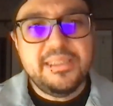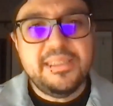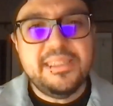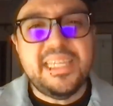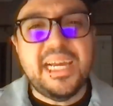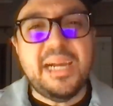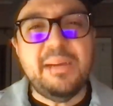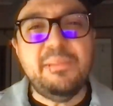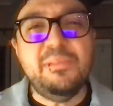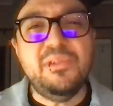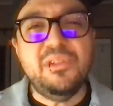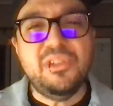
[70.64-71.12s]

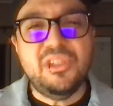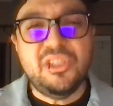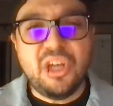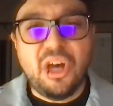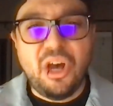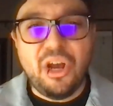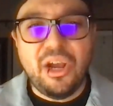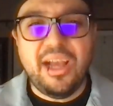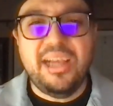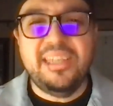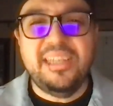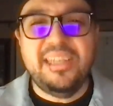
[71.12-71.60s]
Time to
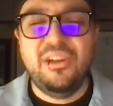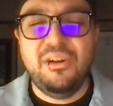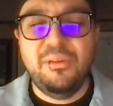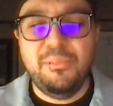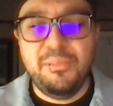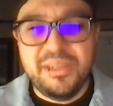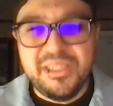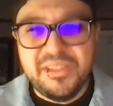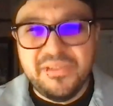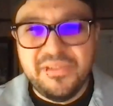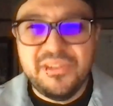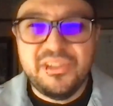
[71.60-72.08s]
talk as our
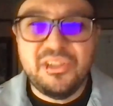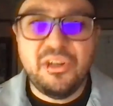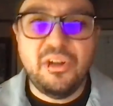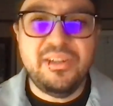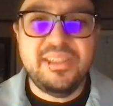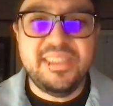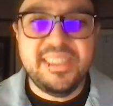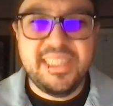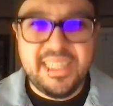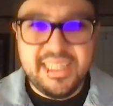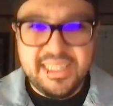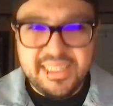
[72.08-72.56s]
misfits
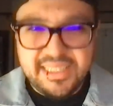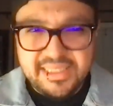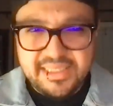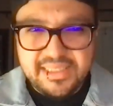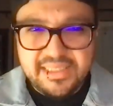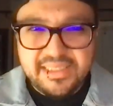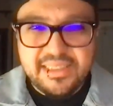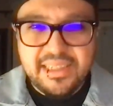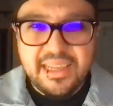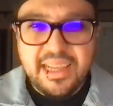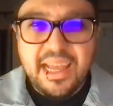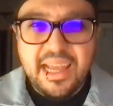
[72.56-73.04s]
hearts
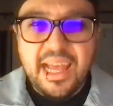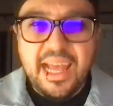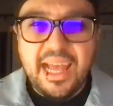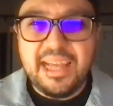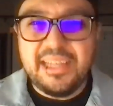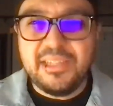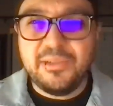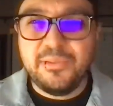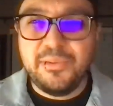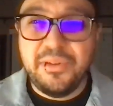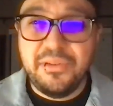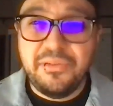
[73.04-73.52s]
kiss.
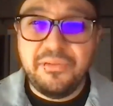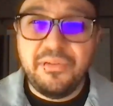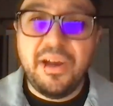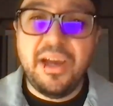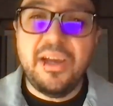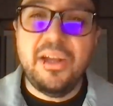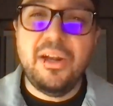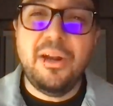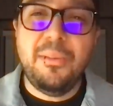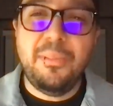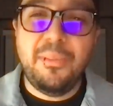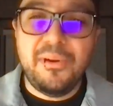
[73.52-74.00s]
As we
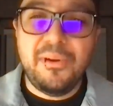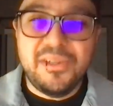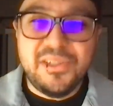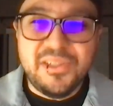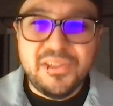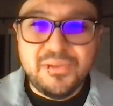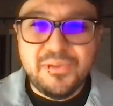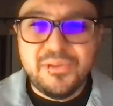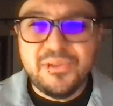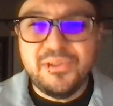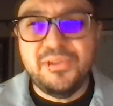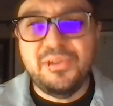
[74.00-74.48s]
find our
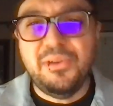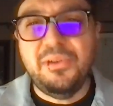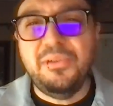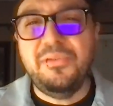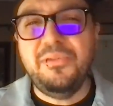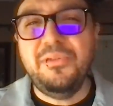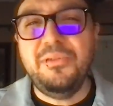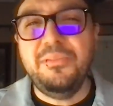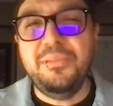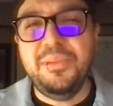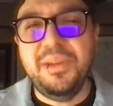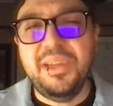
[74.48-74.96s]
persons reserved
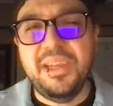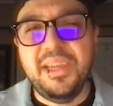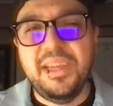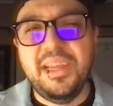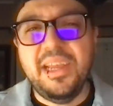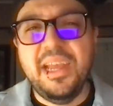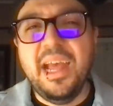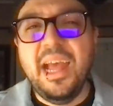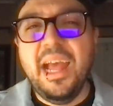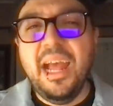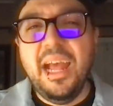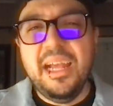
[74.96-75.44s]
for me,
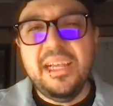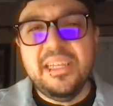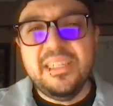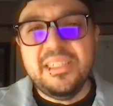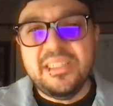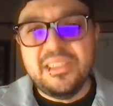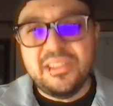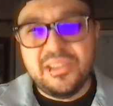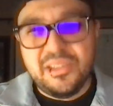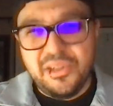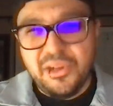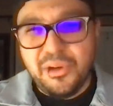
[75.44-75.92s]

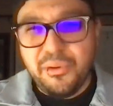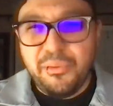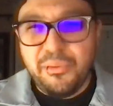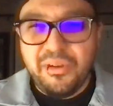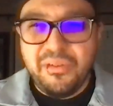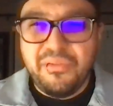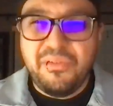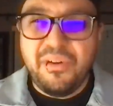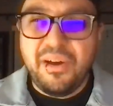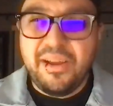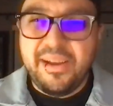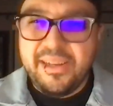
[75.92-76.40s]
still we
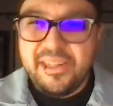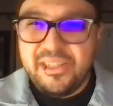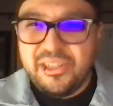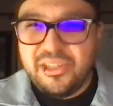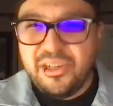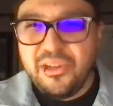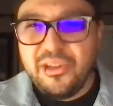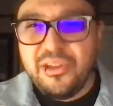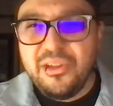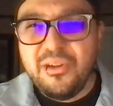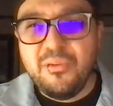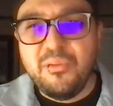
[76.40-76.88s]
find each
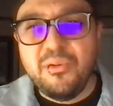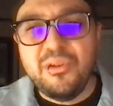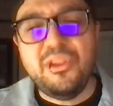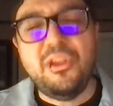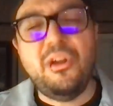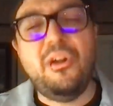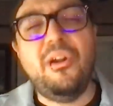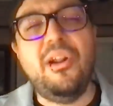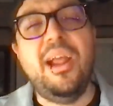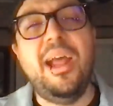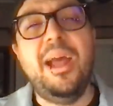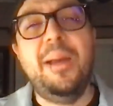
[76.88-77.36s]
other with
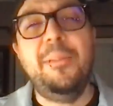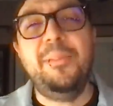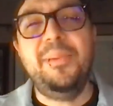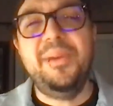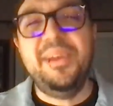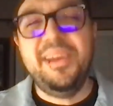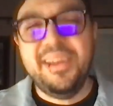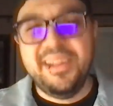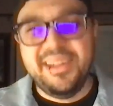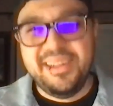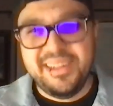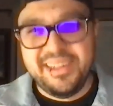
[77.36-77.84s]
our
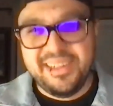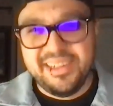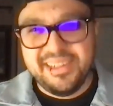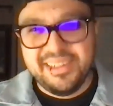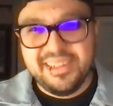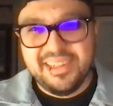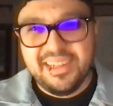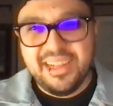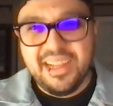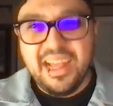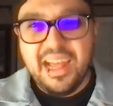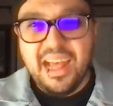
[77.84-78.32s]
happy ending.
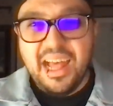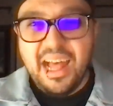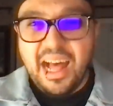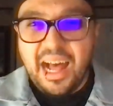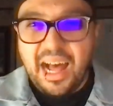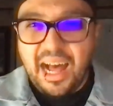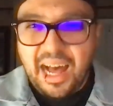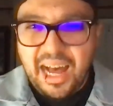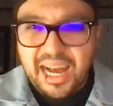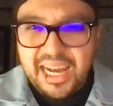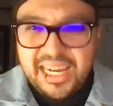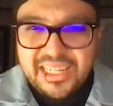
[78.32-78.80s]

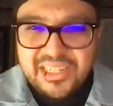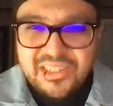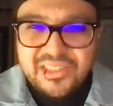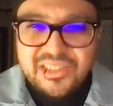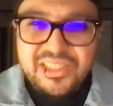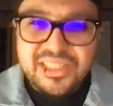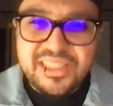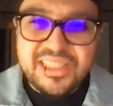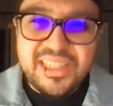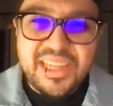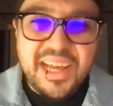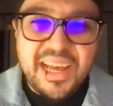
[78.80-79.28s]
I
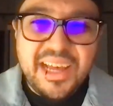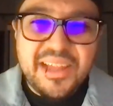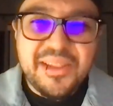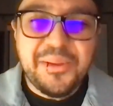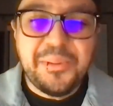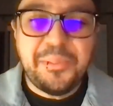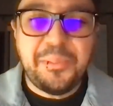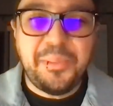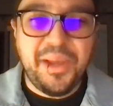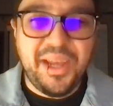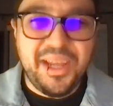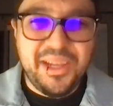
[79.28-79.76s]
understand
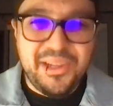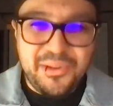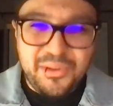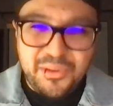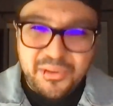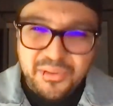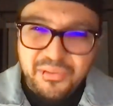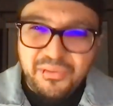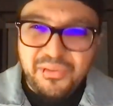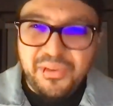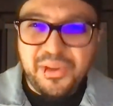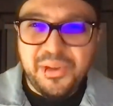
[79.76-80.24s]
the pain you
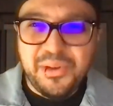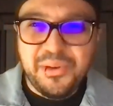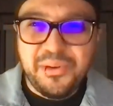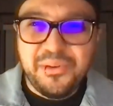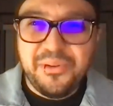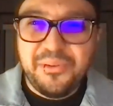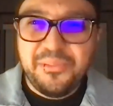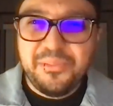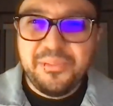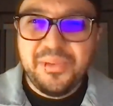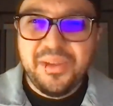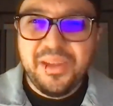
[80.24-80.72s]

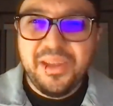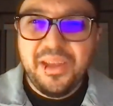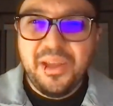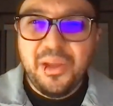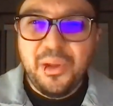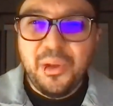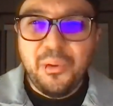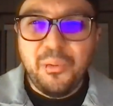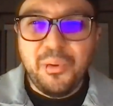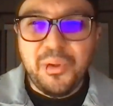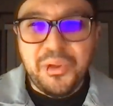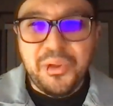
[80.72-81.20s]
feel
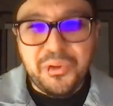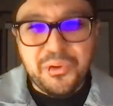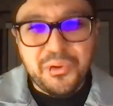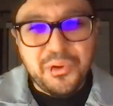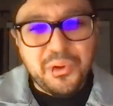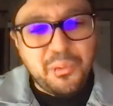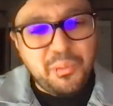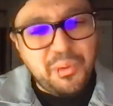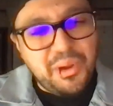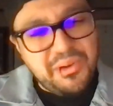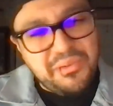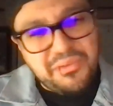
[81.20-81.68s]
when you're
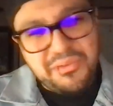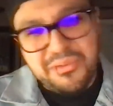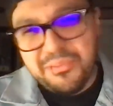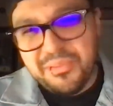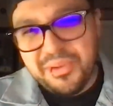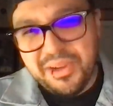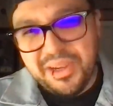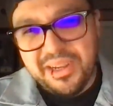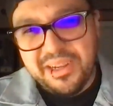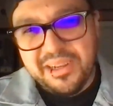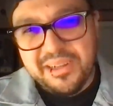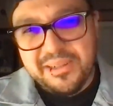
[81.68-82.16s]
away from
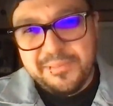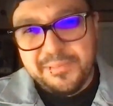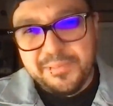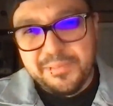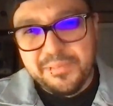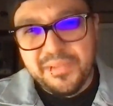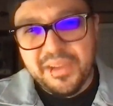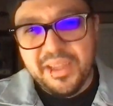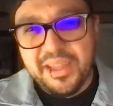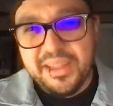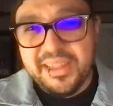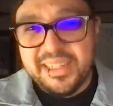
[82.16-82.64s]
me.
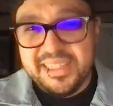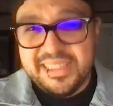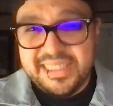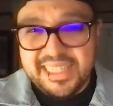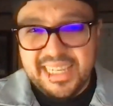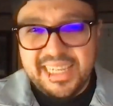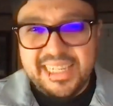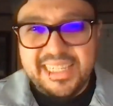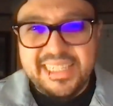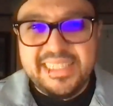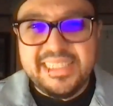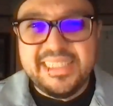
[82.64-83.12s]
The
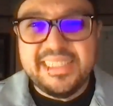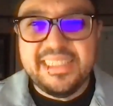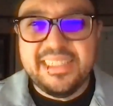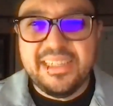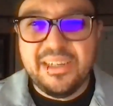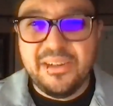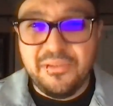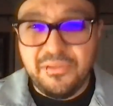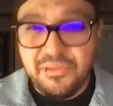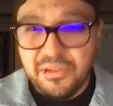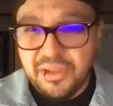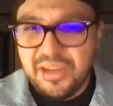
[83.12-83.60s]
taste
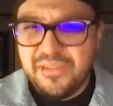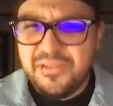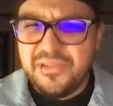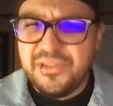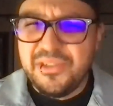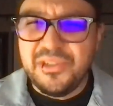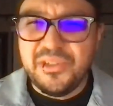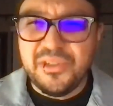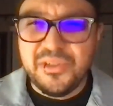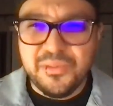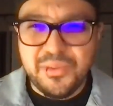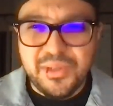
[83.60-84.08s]
of love
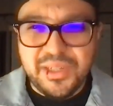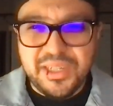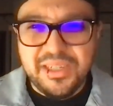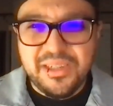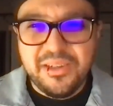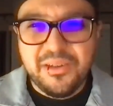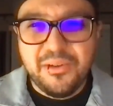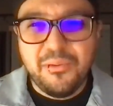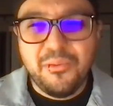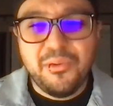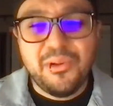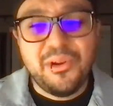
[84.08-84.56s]
is
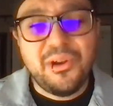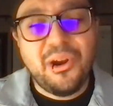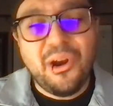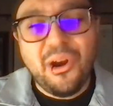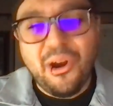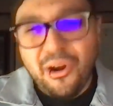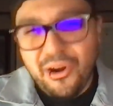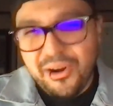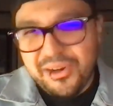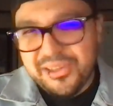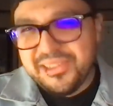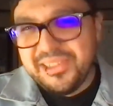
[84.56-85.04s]
sweet when our
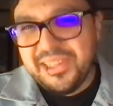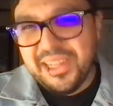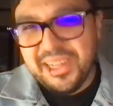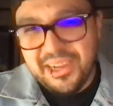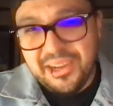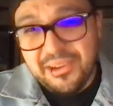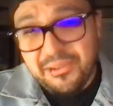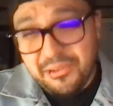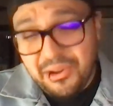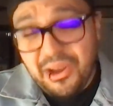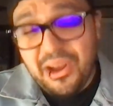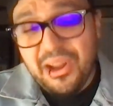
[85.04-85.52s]
hearts like,
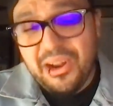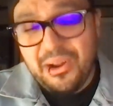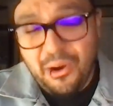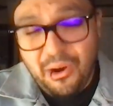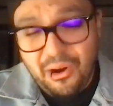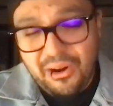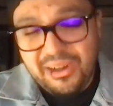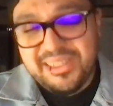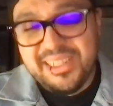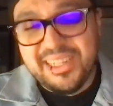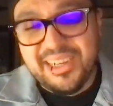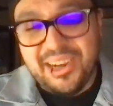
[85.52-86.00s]
when
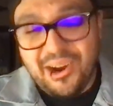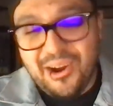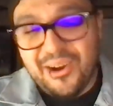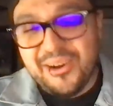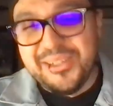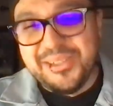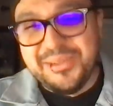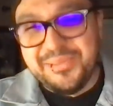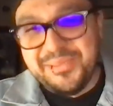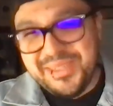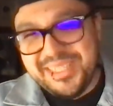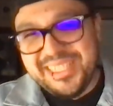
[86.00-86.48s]
hearts like
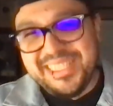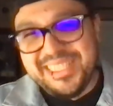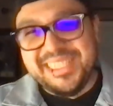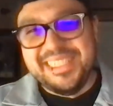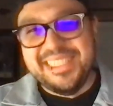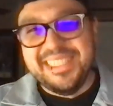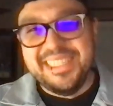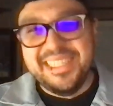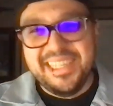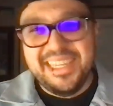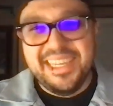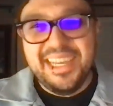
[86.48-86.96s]
ours
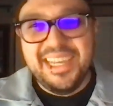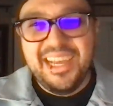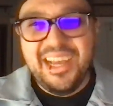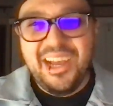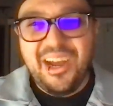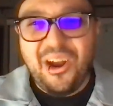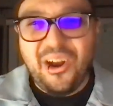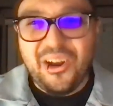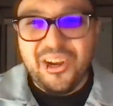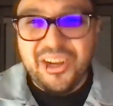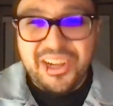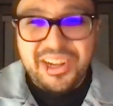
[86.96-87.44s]
meet.
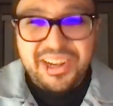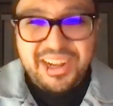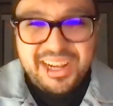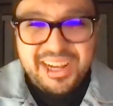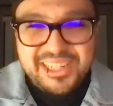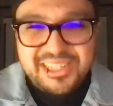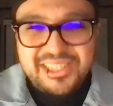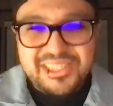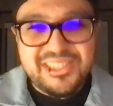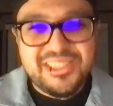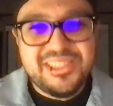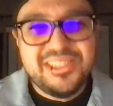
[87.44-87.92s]
Our
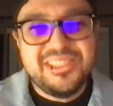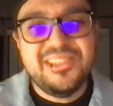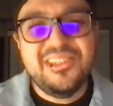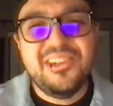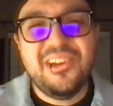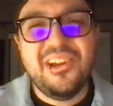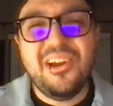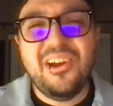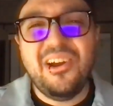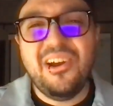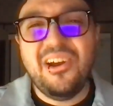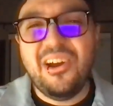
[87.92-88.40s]

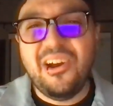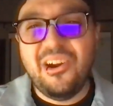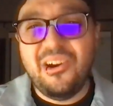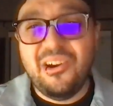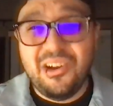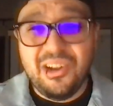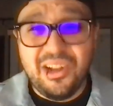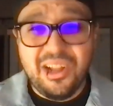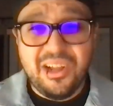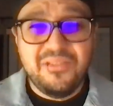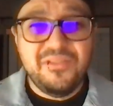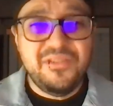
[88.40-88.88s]
connection,
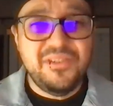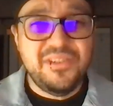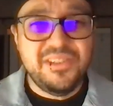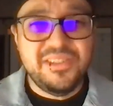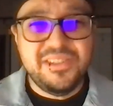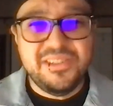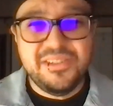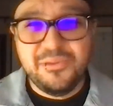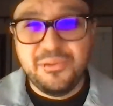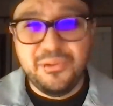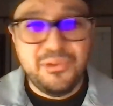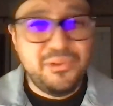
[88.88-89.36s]
our love
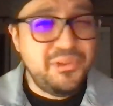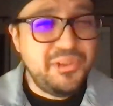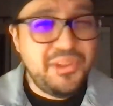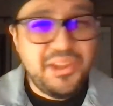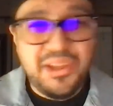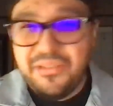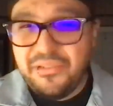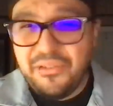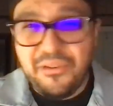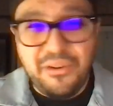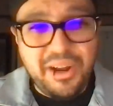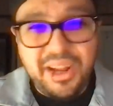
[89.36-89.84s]
is will
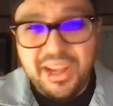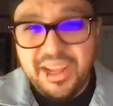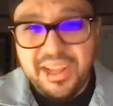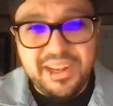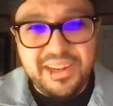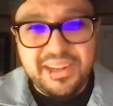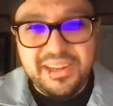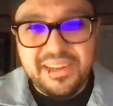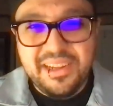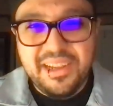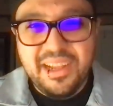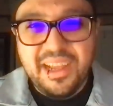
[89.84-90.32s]
never
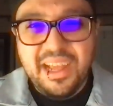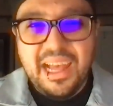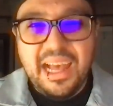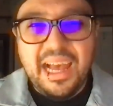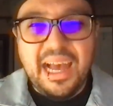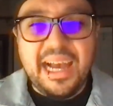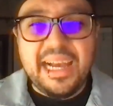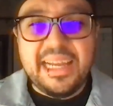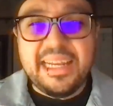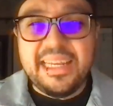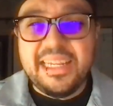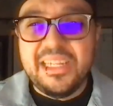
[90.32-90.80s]
end.
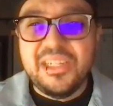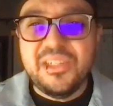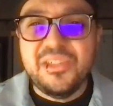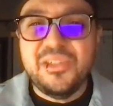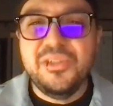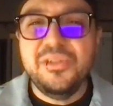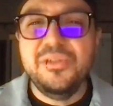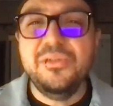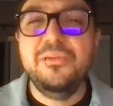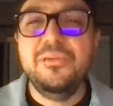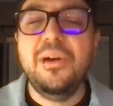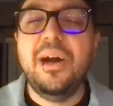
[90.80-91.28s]
I
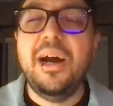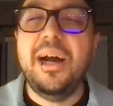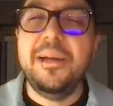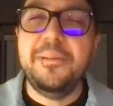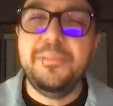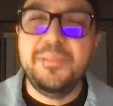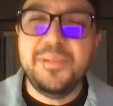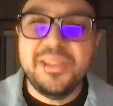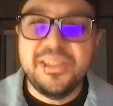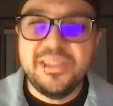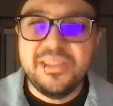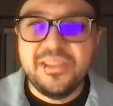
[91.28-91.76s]
need you, I
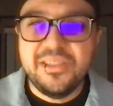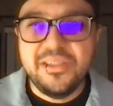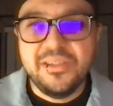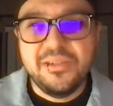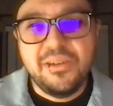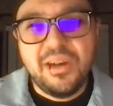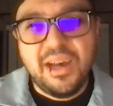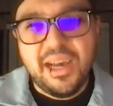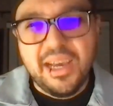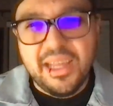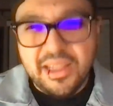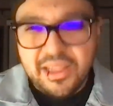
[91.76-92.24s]
miss
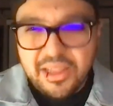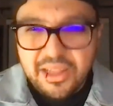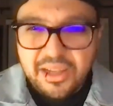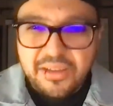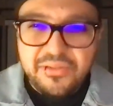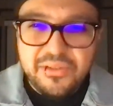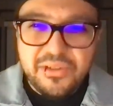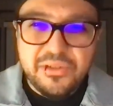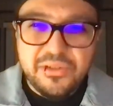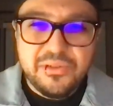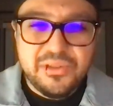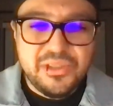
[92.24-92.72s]
you, I
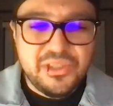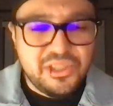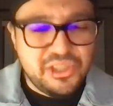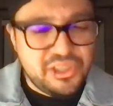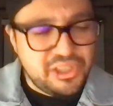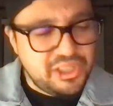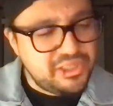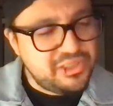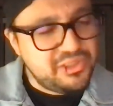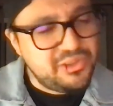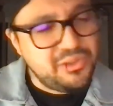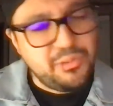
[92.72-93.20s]
love you
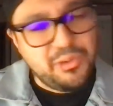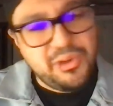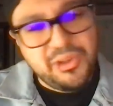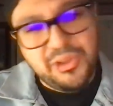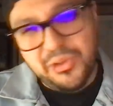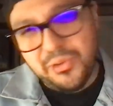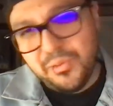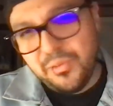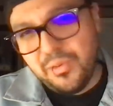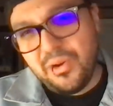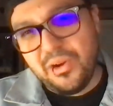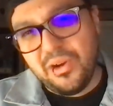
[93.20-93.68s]
just the way
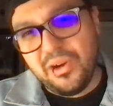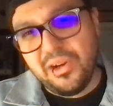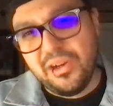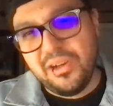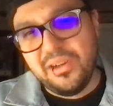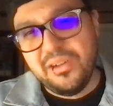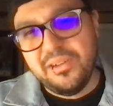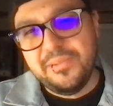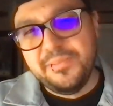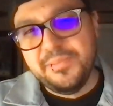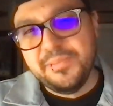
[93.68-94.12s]
you are.